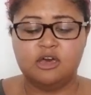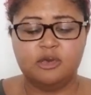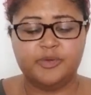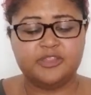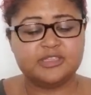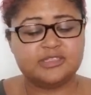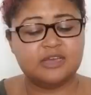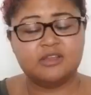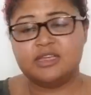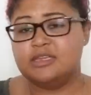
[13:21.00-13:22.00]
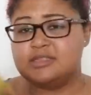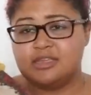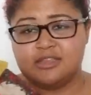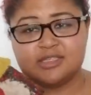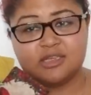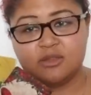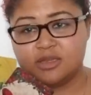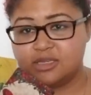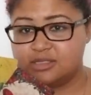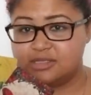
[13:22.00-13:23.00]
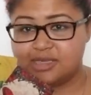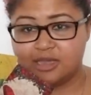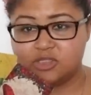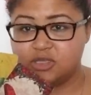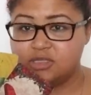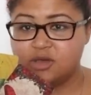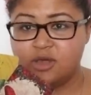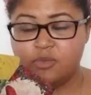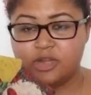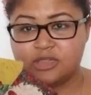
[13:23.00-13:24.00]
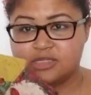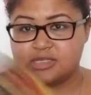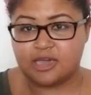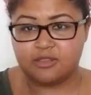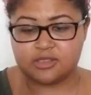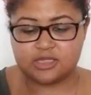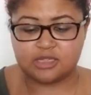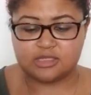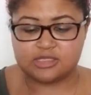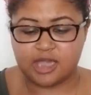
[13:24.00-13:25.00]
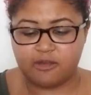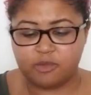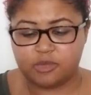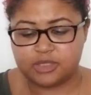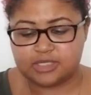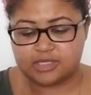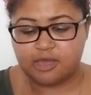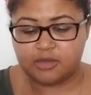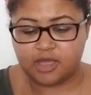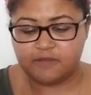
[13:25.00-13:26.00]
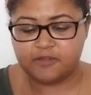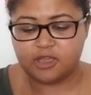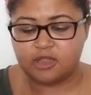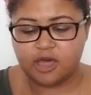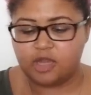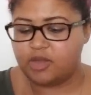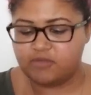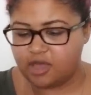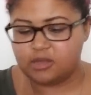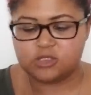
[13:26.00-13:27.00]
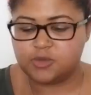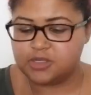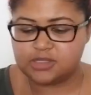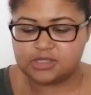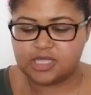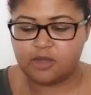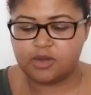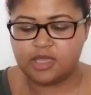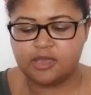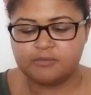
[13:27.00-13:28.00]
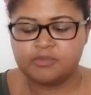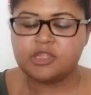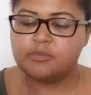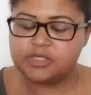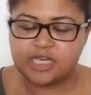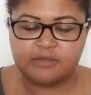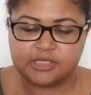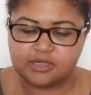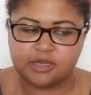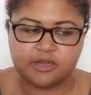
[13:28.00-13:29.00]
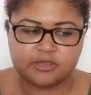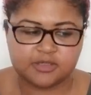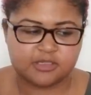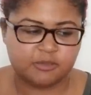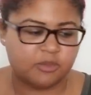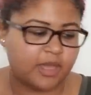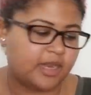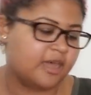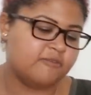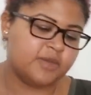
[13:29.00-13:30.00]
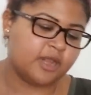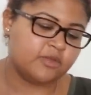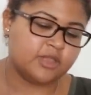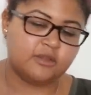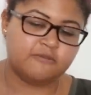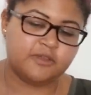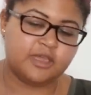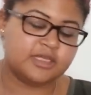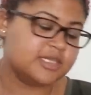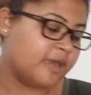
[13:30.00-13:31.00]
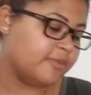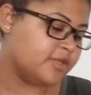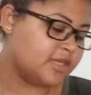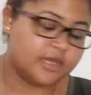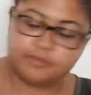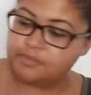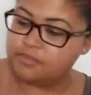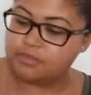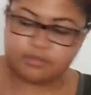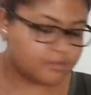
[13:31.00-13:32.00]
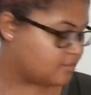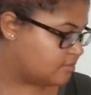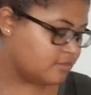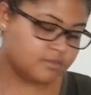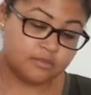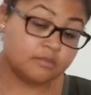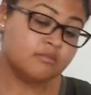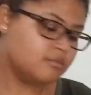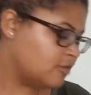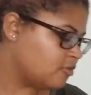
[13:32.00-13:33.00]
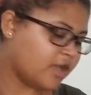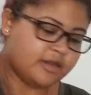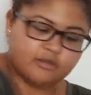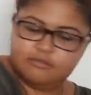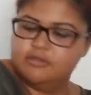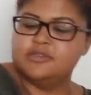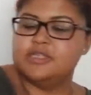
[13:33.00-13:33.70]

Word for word: But this don't look easy. This don't look easy, Sag. So let's go ahead and break this down. Let's look at this tower moment that's coming. I feel like a lot of you have not experienced this tower yet, but time is linear, so some of you might have, but I really don't feel like it's happened yet. Rider. was